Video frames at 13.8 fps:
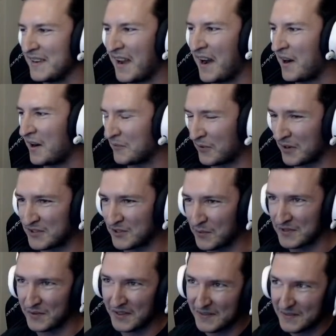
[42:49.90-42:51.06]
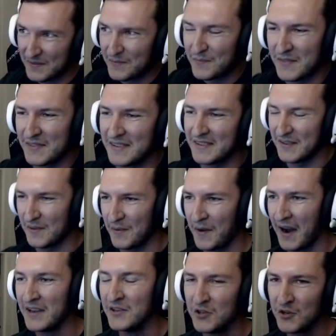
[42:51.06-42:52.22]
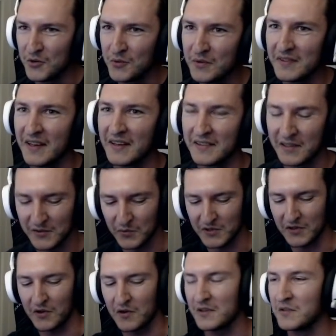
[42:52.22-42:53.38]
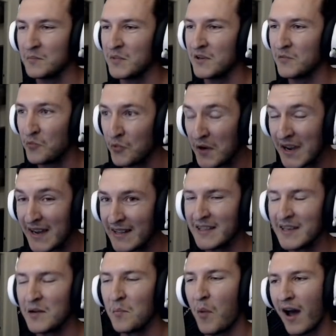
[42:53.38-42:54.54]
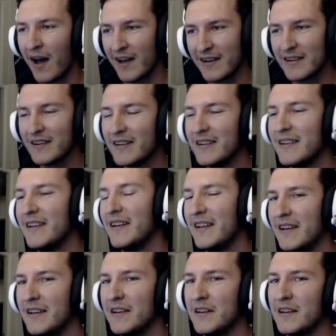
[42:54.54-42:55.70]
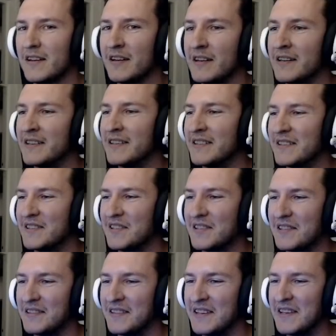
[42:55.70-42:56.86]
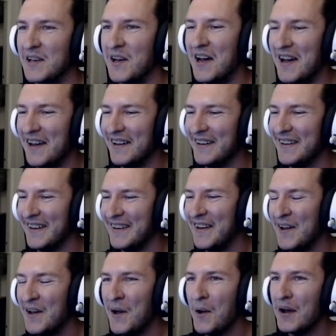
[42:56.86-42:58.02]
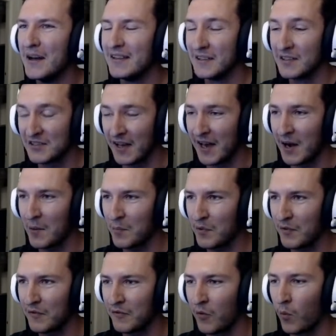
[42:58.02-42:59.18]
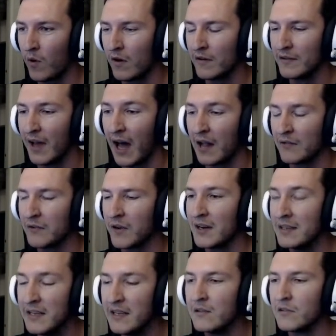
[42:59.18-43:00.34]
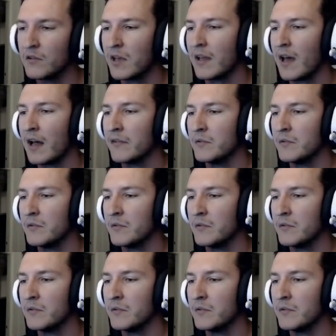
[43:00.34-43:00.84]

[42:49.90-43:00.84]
Yeah, I thought so as well. I knew that this was going to be really bad, cause the the setup for the health, and I needed to get health